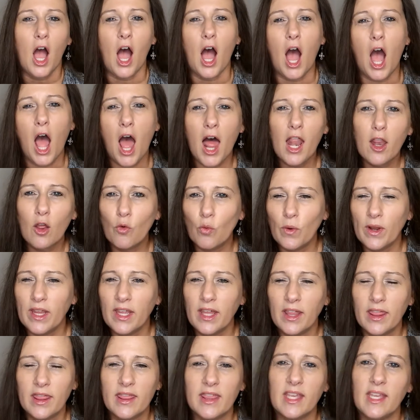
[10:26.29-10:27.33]

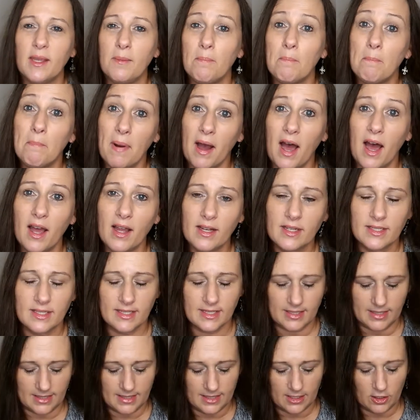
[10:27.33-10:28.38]
Halloween themed box
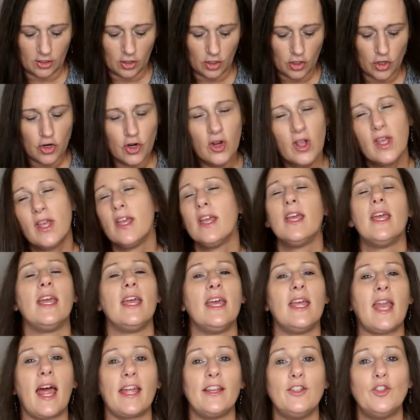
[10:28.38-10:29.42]
to send her.
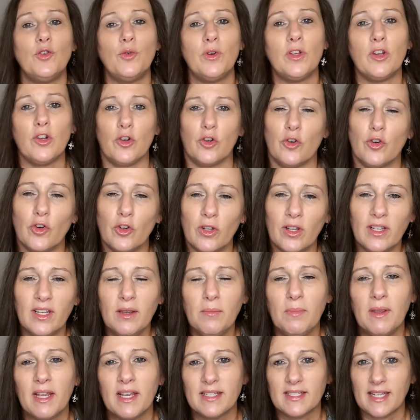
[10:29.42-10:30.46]
And I do it early
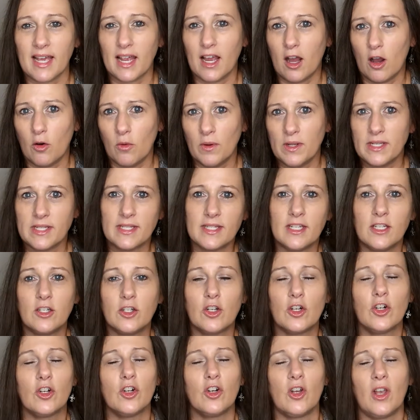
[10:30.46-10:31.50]
because I always send
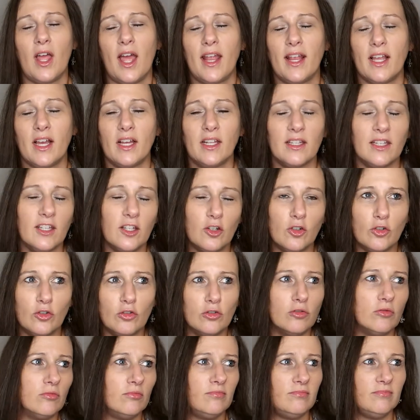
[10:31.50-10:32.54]
her like a
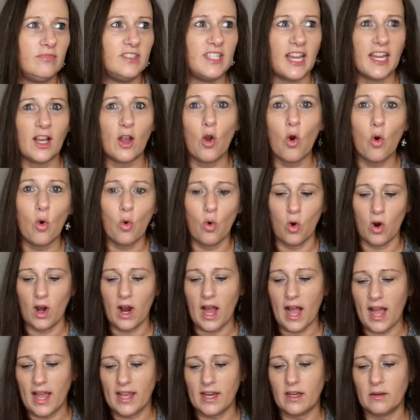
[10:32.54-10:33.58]
little
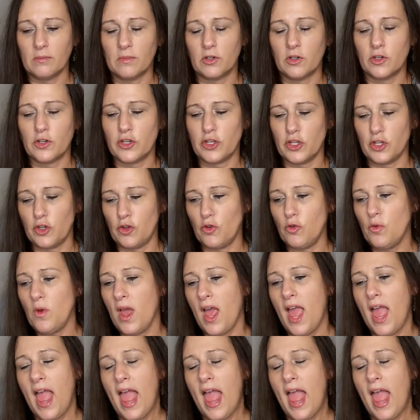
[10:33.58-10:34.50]
decor item or two.